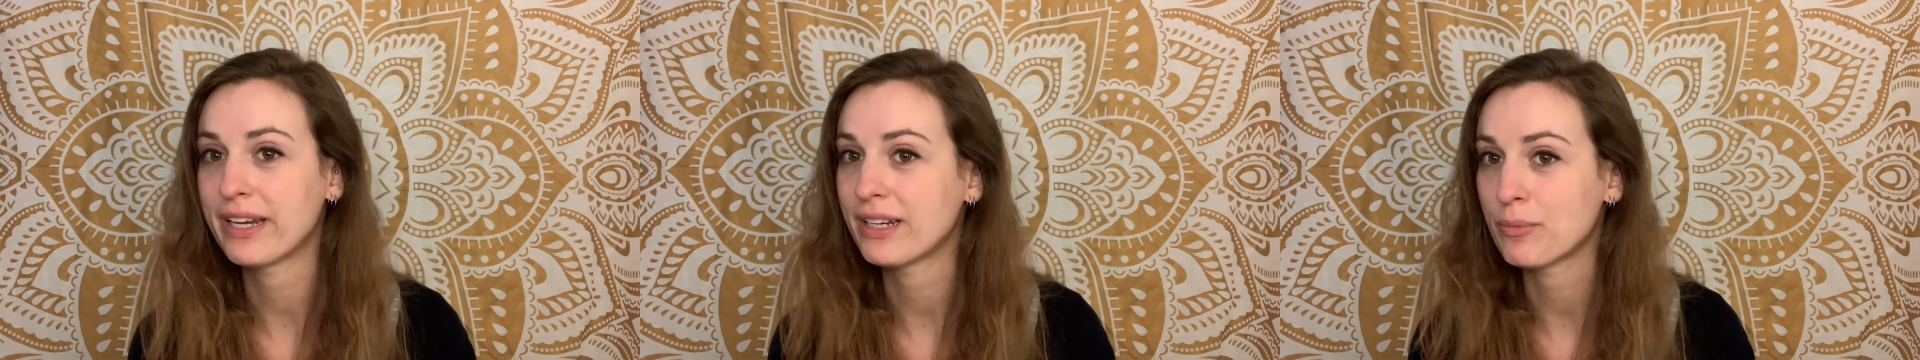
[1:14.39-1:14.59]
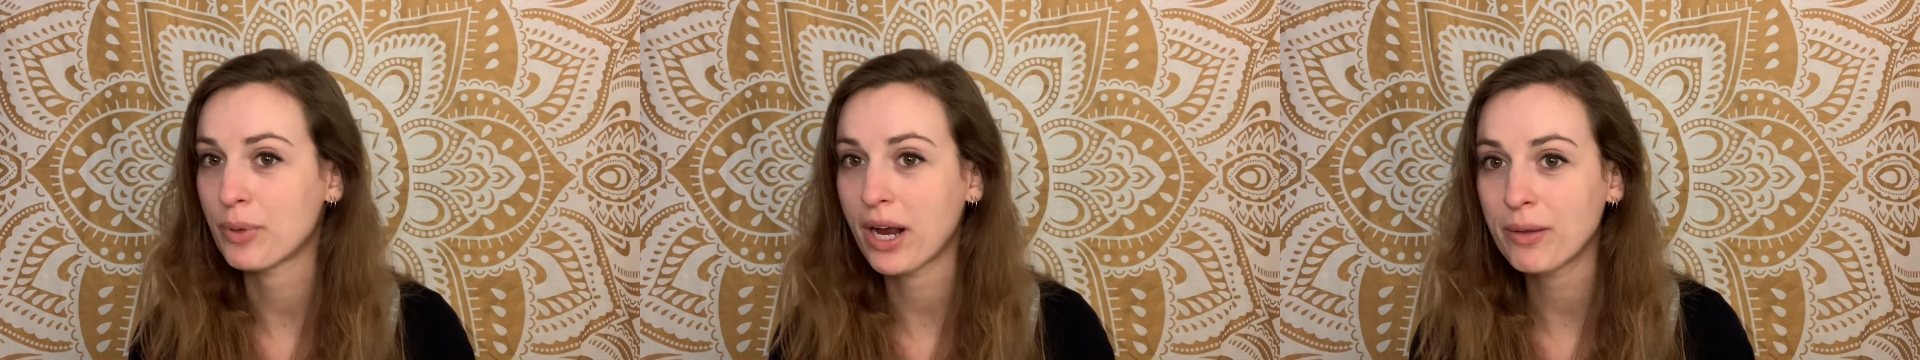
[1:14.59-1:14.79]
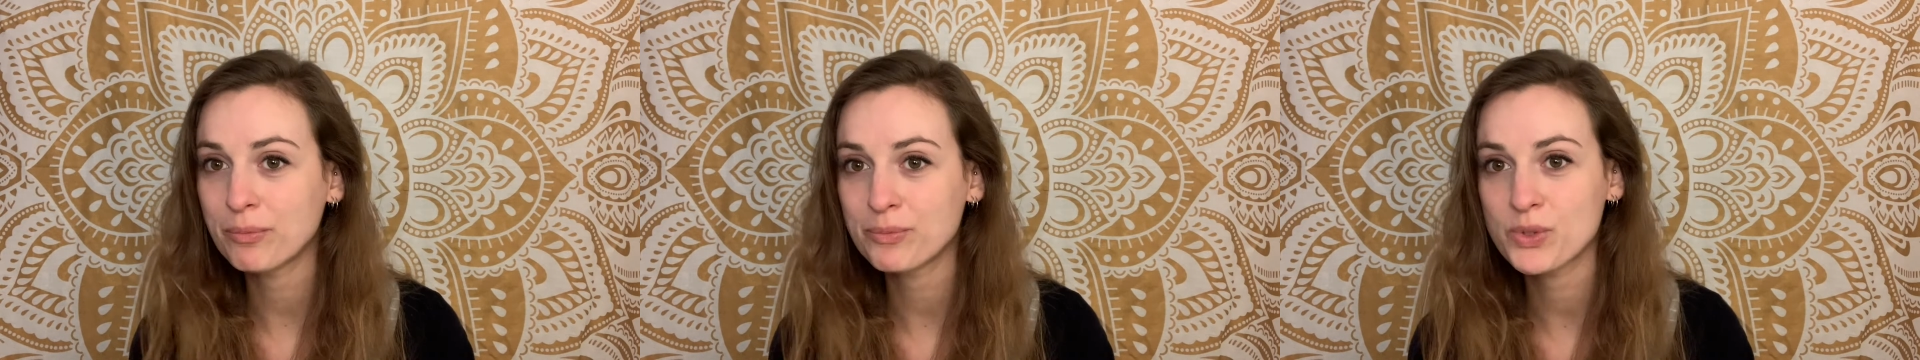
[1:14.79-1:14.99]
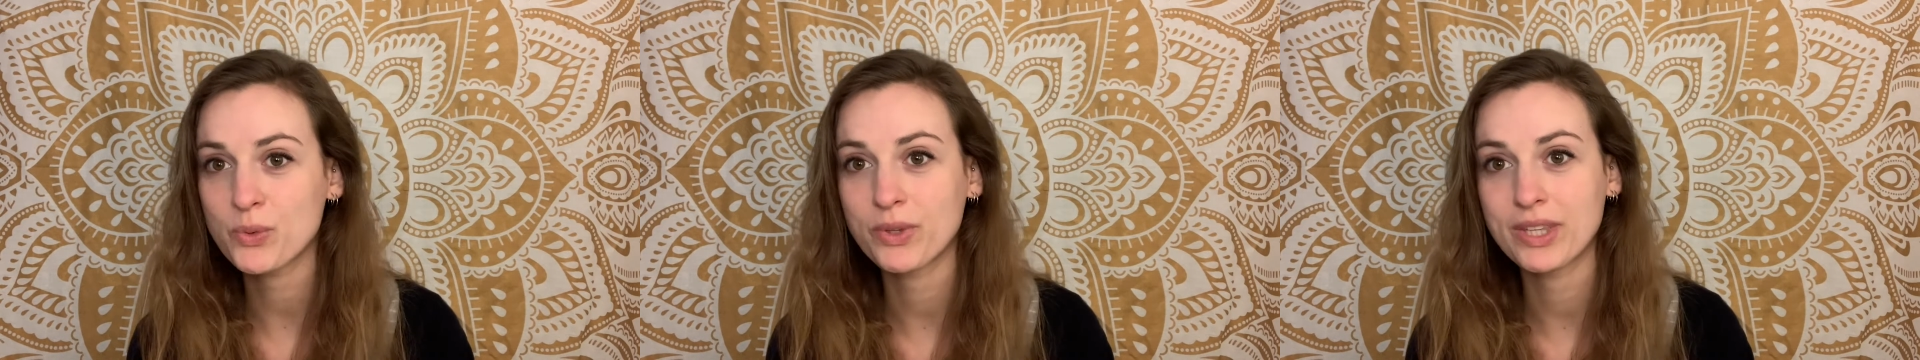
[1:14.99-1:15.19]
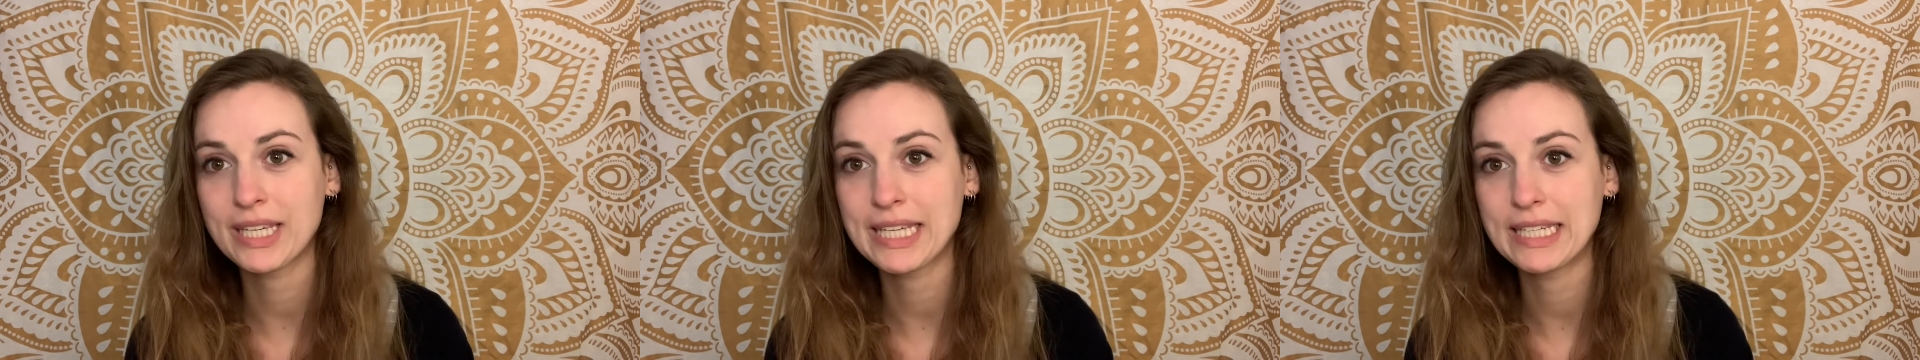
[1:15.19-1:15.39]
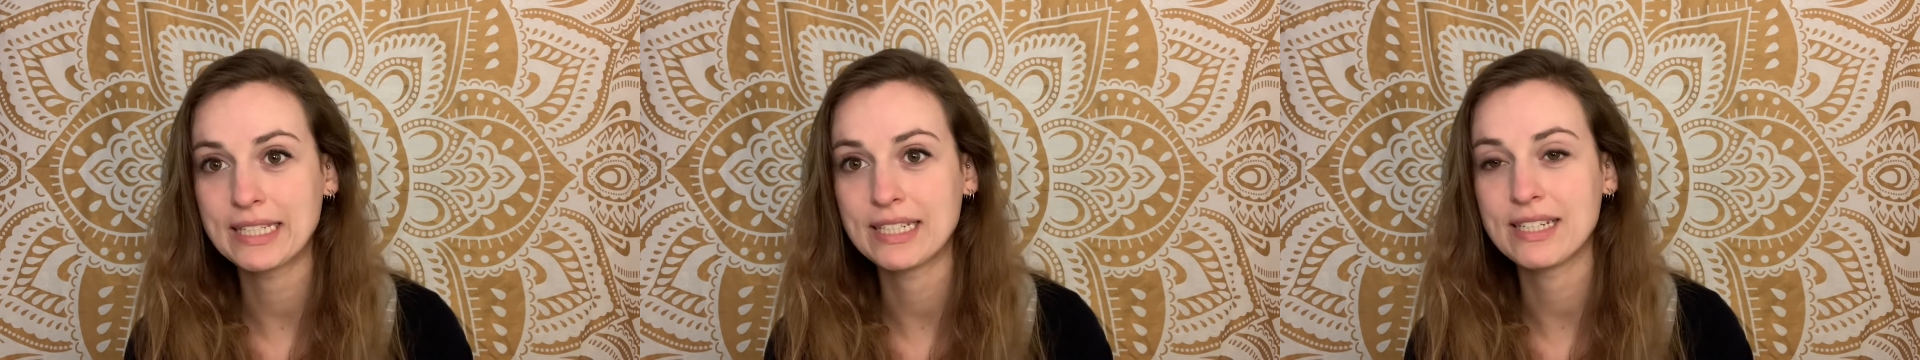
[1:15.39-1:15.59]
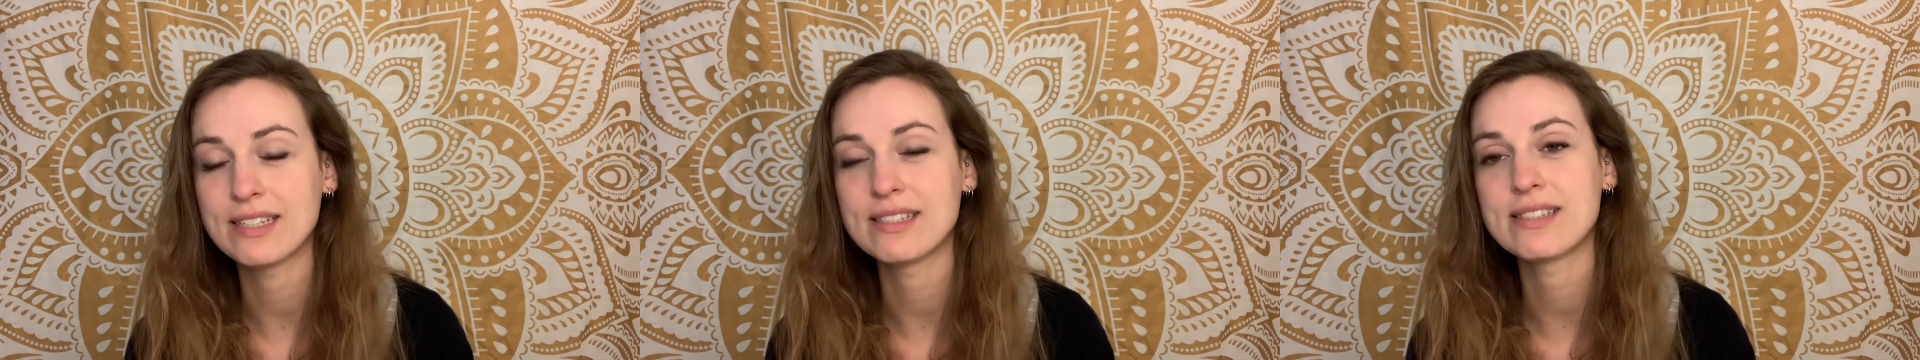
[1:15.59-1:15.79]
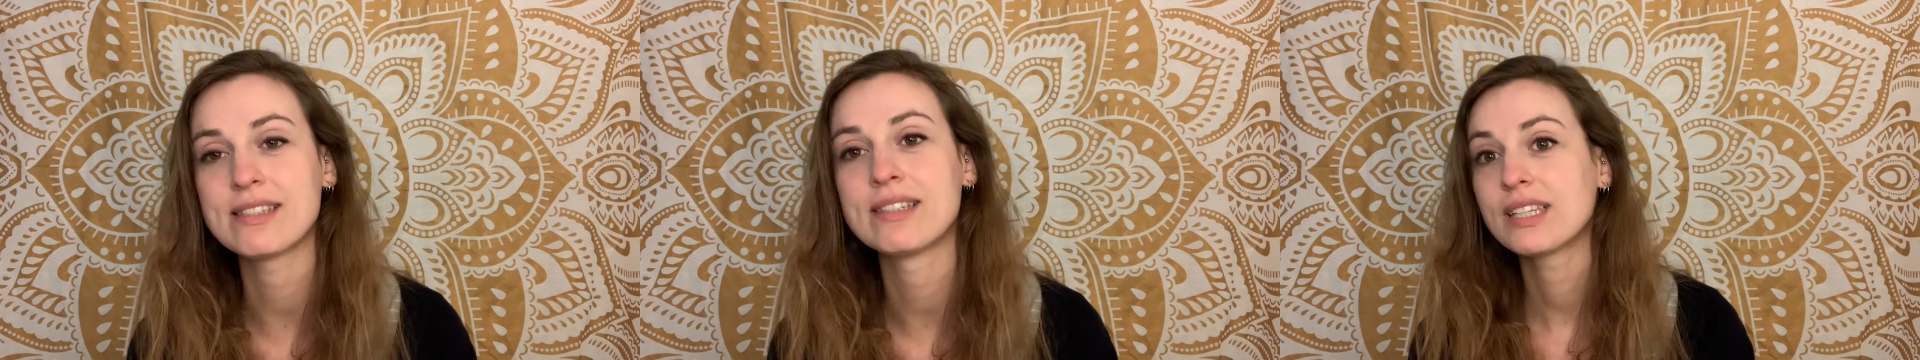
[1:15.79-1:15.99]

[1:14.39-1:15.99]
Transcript: any problems with the kidneys.